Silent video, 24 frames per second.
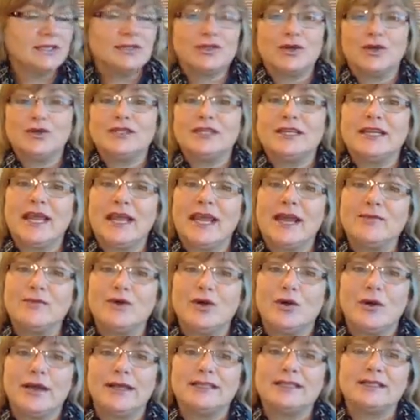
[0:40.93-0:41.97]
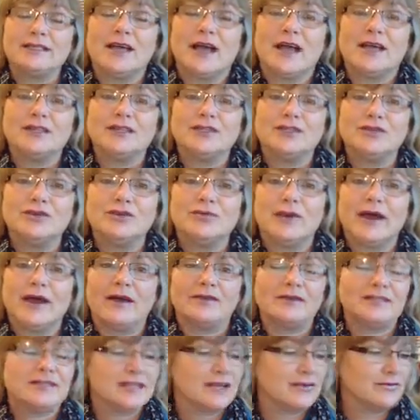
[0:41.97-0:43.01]
So today I'm going to talk to you
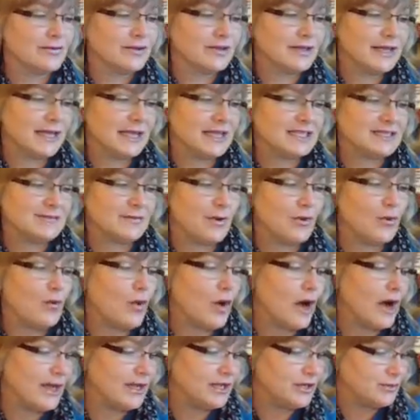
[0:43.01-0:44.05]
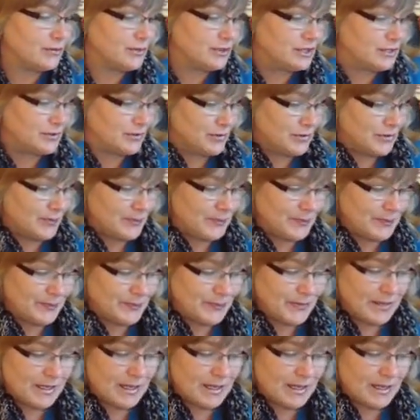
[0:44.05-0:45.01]
about several things about why you would do them